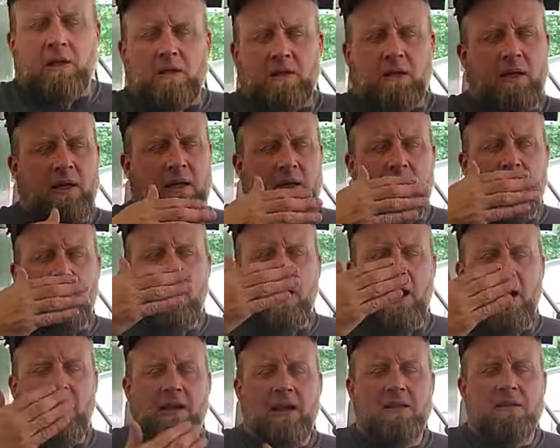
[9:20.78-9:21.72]

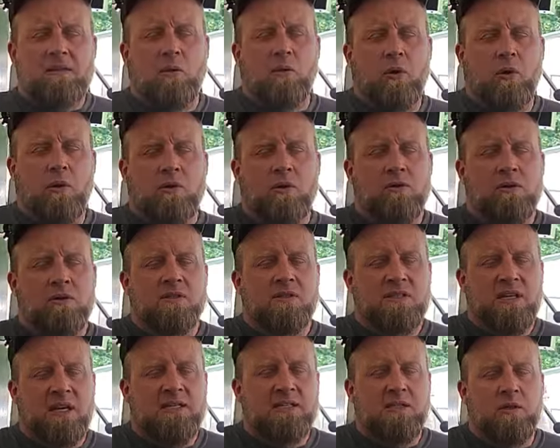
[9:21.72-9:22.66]
I got to work on a
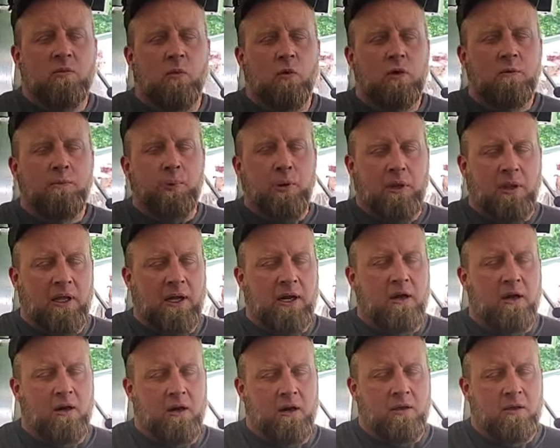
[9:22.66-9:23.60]
61
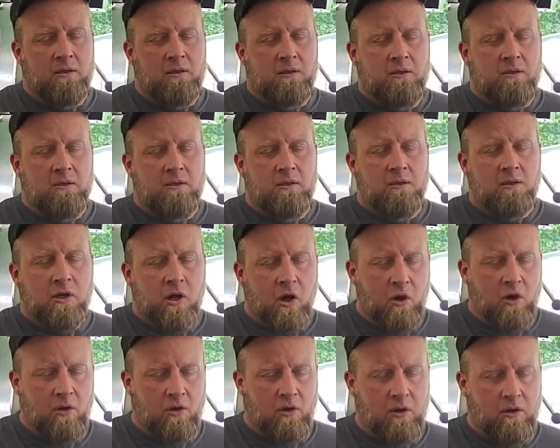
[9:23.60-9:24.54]
Polara
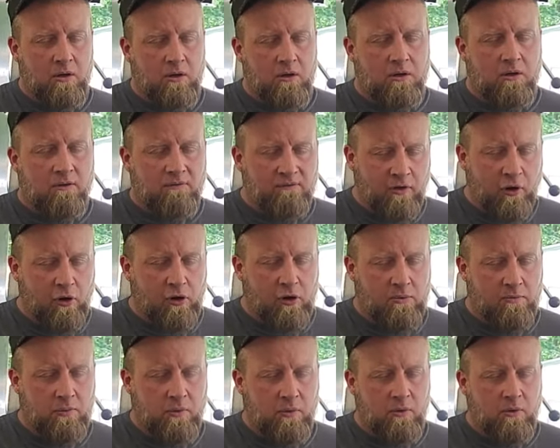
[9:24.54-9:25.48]
car,
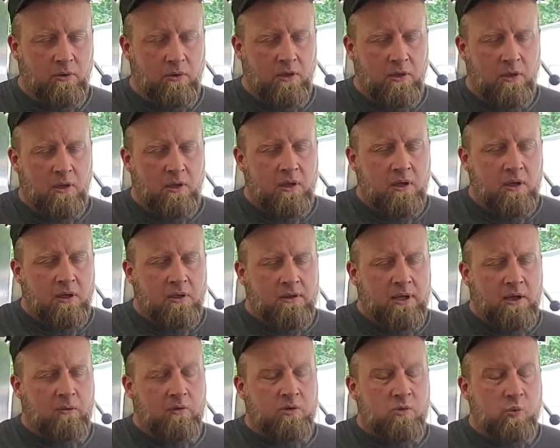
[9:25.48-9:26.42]
convertible,
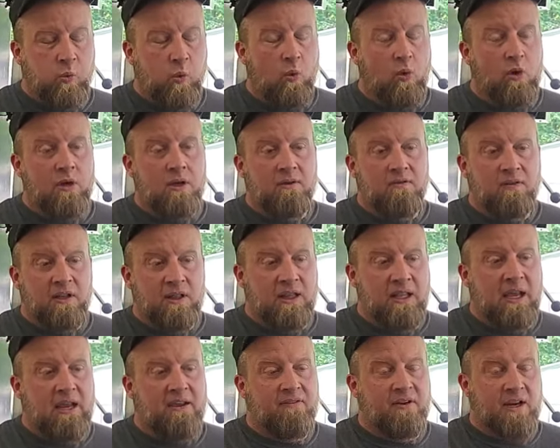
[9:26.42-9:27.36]
that was one of
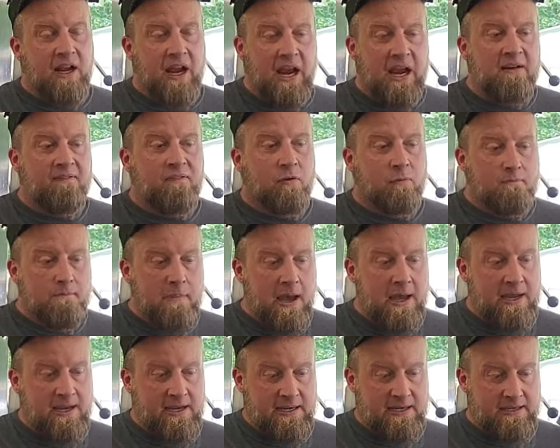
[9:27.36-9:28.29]
11 ever
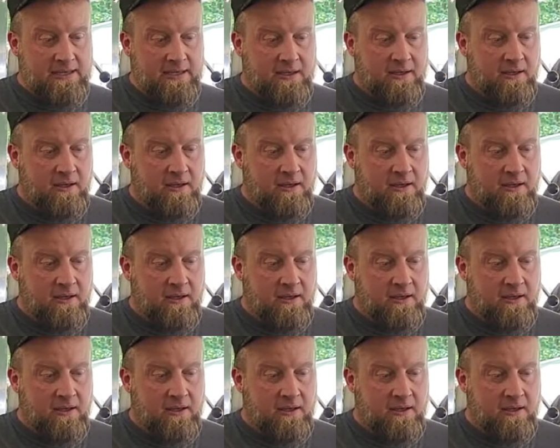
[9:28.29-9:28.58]
made.